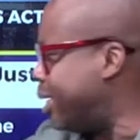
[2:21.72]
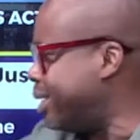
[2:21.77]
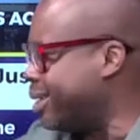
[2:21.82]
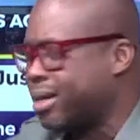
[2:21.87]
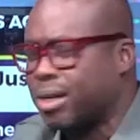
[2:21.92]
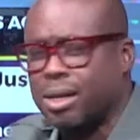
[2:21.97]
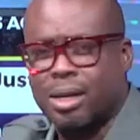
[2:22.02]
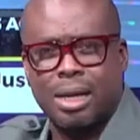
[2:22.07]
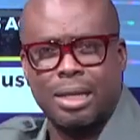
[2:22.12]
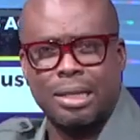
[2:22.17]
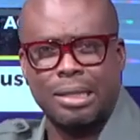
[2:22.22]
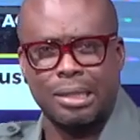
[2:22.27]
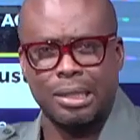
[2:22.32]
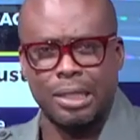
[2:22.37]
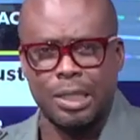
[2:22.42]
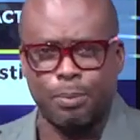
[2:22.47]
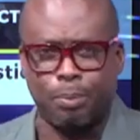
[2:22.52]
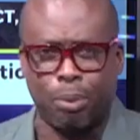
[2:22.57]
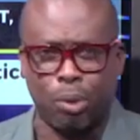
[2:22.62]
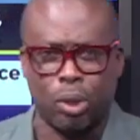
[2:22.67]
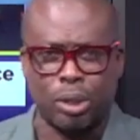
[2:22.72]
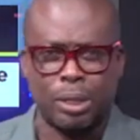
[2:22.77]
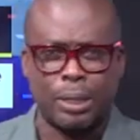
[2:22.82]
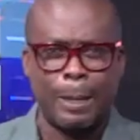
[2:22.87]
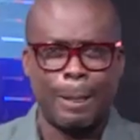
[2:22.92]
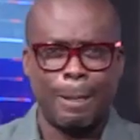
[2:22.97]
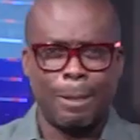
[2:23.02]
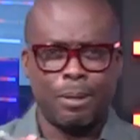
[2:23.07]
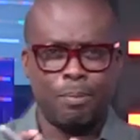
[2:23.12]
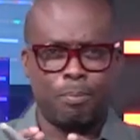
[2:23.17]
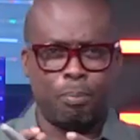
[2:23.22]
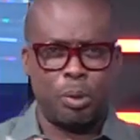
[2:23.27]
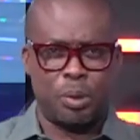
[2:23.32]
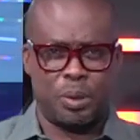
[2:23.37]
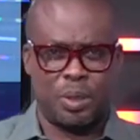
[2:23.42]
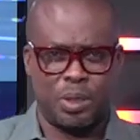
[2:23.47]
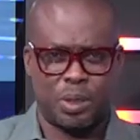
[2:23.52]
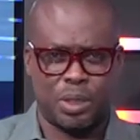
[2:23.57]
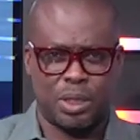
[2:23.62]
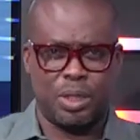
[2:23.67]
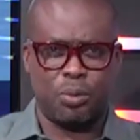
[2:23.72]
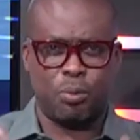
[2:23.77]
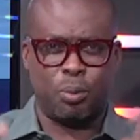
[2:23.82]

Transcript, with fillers: Legal Council's board position